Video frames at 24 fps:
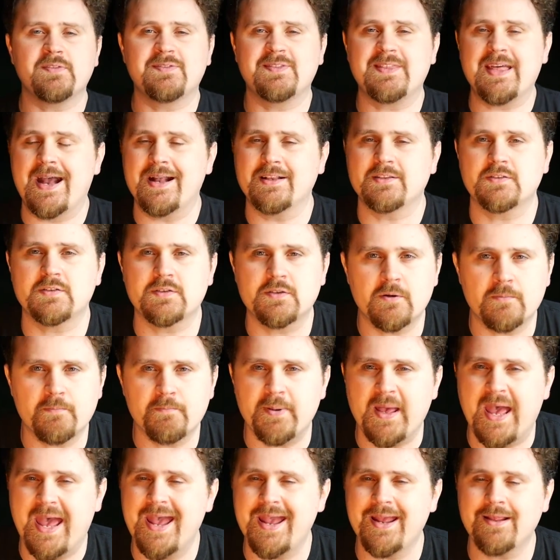that's their
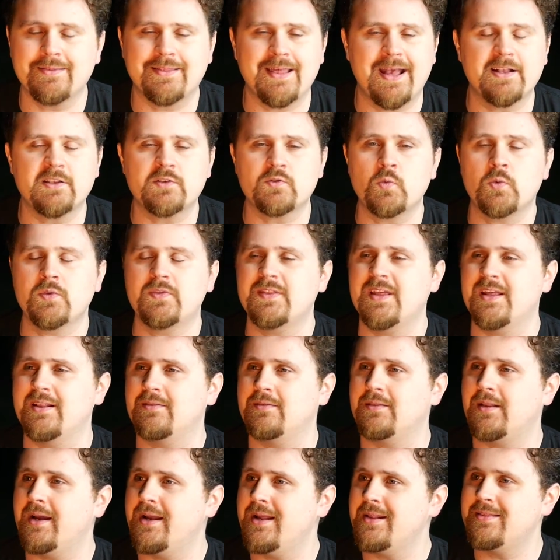bag, that's what they
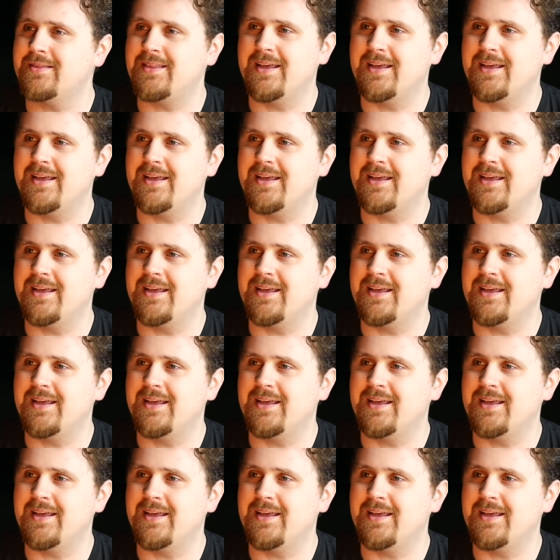like.